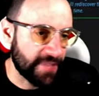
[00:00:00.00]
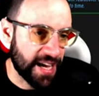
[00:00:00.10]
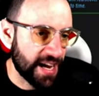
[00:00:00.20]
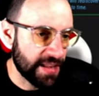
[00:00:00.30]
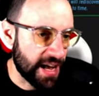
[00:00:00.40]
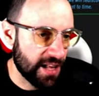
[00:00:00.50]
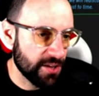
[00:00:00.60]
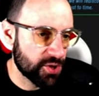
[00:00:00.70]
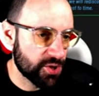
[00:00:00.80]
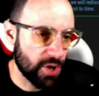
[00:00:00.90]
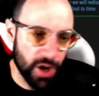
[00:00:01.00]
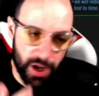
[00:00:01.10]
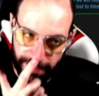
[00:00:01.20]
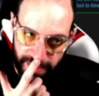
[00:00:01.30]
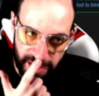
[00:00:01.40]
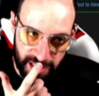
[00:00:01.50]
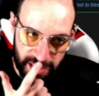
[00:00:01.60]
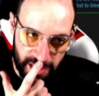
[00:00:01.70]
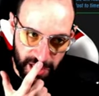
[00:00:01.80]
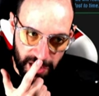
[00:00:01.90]
And also, all of
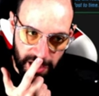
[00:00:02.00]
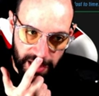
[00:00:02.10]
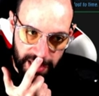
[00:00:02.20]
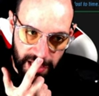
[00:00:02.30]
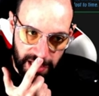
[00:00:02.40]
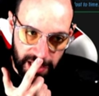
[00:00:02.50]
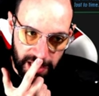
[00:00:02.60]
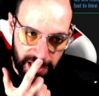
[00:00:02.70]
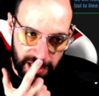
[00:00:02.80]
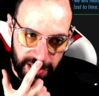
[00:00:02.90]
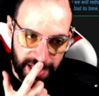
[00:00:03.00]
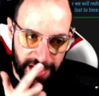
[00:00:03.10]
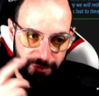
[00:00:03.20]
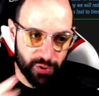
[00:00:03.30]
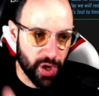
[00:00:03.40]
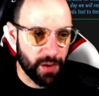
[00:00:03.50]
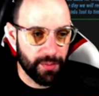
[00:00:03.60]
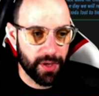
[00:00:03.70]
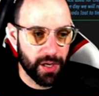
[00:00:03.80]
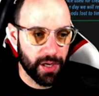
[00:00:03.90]
this, they, they are
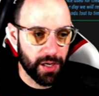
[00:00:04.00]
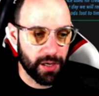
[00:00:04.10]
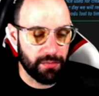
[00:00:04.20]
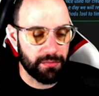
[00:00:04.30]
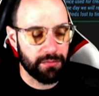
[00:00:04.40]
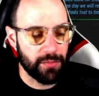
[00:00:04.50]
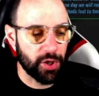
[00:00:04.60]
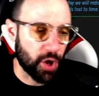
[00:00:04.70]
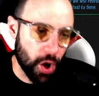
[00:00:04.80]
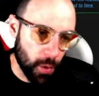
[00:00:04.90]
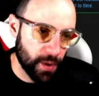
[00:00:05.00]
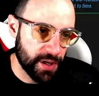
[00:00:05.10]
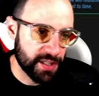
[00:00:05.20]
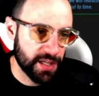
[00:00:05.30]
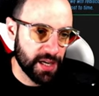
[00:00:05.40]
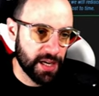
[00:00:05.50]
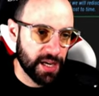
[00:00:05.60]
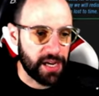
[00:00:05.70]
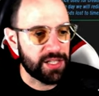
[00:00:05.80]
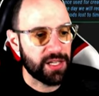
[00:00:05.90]
dropped, uh, not always.
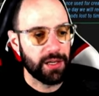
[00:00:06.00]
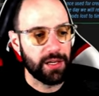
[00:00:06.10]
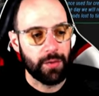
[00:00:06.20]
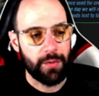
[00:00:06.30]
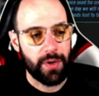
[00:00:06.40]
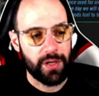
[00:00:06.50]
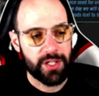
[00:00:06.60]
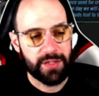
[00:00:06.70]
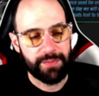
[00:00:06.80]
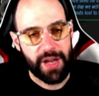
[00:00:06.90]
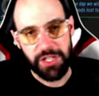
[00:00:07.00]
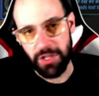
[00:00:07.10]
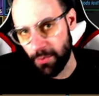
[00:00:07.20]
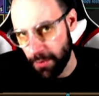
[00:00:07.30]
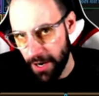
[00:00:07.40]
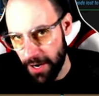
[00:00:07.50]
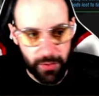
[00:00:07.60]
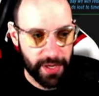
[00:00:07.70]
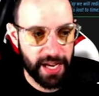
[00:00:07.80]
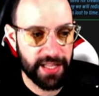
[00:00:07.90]
It's a little special rare
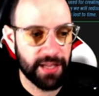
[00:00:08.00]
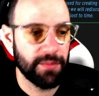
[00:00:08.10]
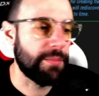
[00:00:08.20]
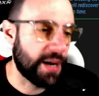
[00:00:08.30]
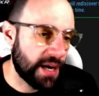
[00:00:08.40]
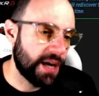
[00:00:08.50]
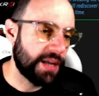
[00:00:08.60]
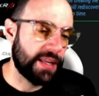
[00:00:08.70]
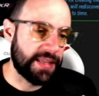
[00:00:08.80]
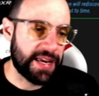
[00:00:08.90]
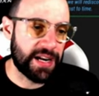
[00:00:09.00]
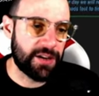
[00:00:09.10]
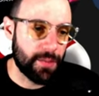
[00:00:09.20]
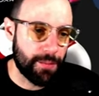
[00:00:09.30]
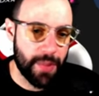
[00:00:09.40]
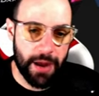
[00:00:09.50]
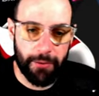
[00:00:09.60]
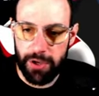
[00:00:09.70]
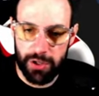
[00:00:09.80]
to get them, but they are very